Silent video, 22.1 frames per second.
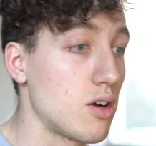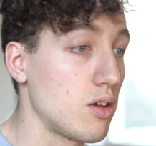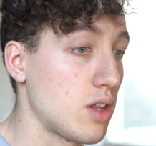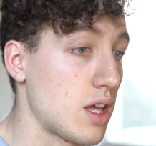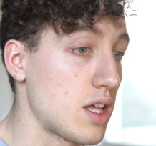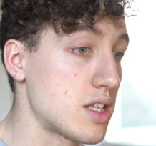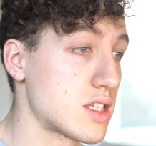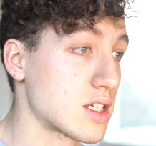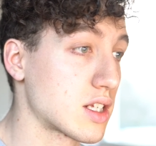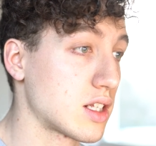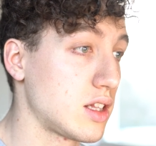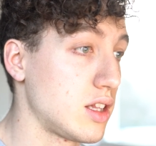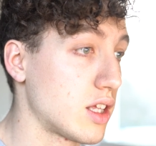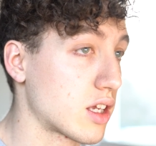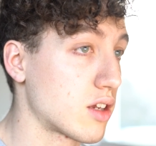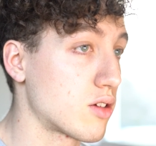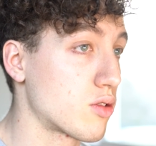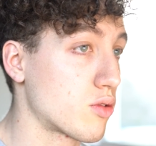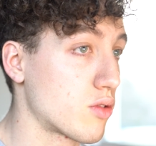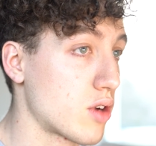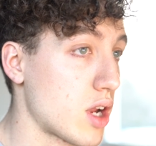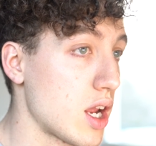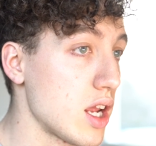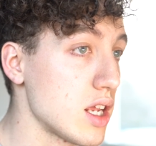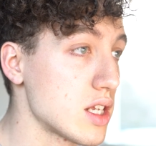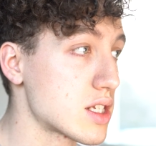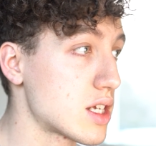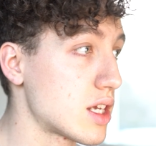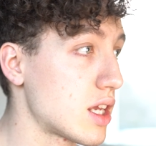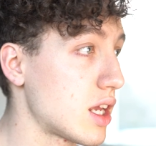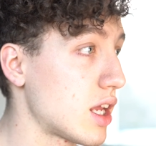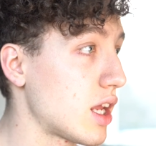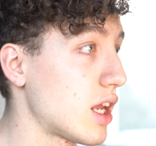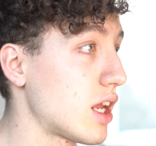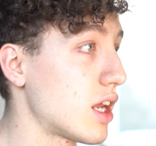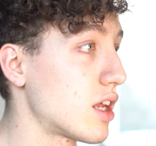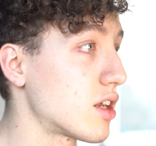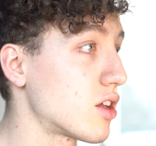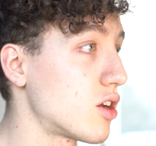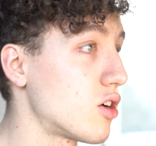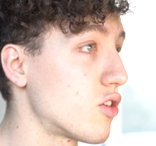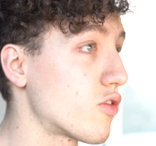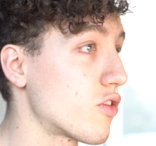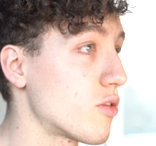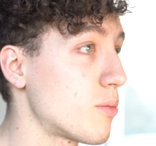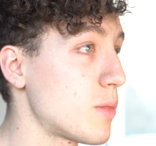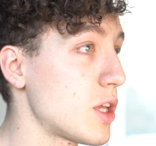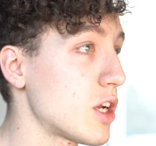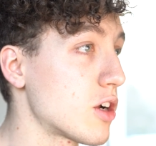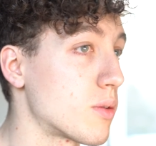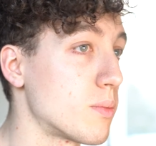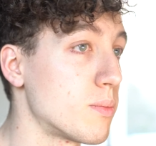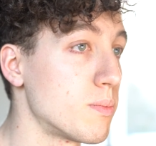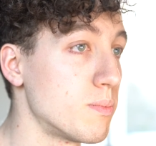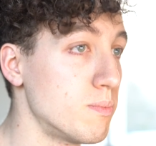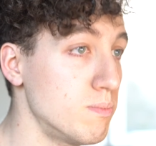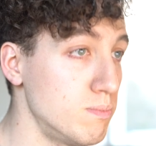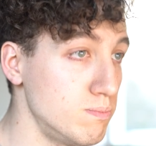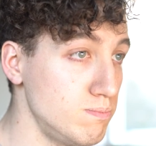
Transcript: Let's click Create and go from there.